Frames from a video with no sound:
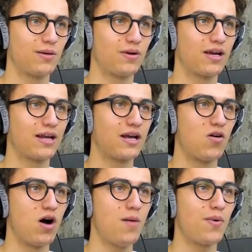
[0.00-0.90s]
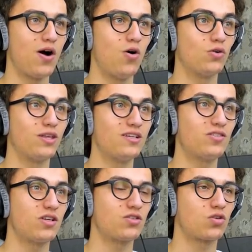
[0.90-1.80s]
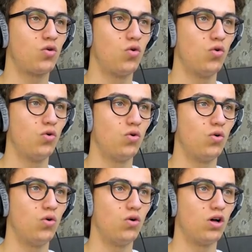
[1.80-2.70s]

Okay, we got to go up. Oh, this is cool.